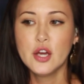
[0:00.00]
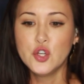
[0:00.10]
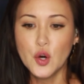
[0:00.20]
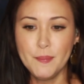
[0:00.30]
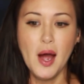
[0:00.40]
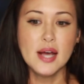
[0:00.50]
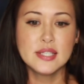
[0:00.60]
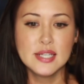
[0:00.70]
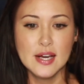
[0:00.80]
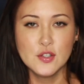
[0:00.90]
Your
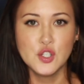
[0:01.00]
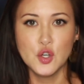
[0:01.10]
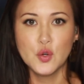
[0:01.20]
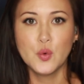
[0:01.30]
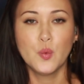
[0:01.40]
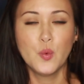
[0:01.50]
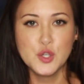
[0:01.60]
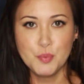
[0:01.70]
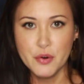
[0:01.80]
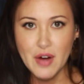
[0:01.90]
boss tells you
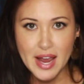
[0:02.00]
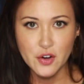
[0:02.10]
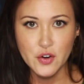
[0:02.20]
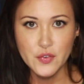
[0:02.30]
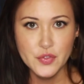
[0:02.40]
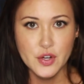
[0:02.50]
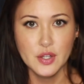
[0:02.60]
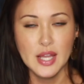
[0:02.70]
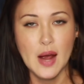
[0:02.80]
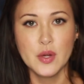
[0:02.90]
which provider
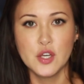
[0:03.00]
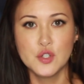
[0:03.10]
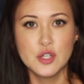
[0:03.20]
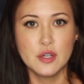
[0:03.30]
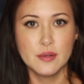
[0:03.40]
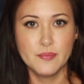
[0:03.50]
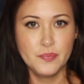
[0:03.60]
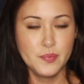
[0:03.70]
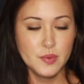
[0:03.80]
they're allowing you to,